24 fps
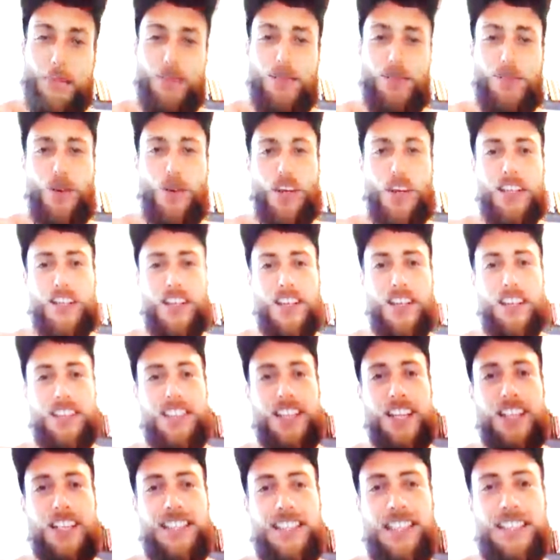Before I thought
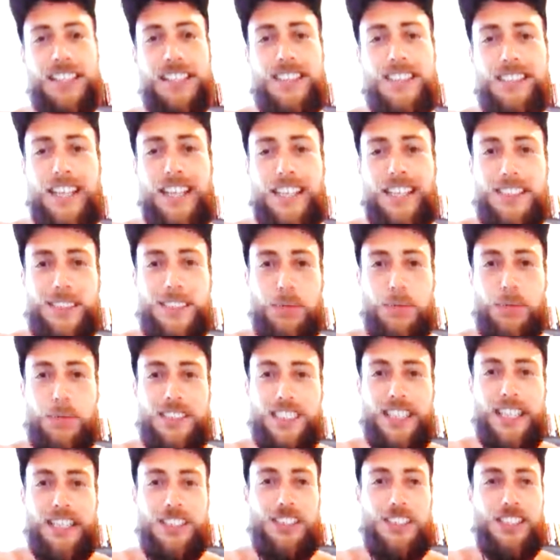that I needed to like
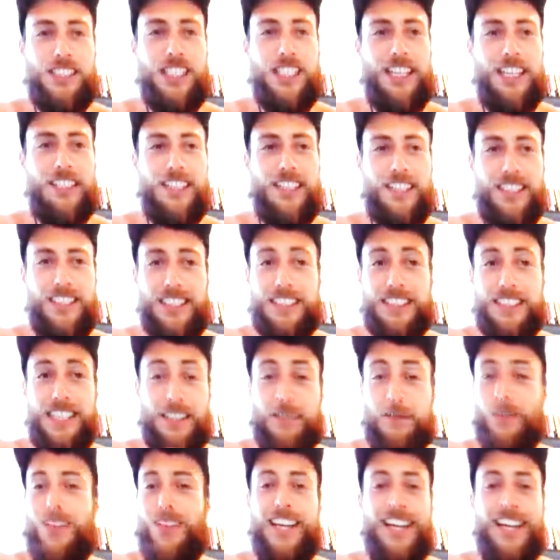substantiate that this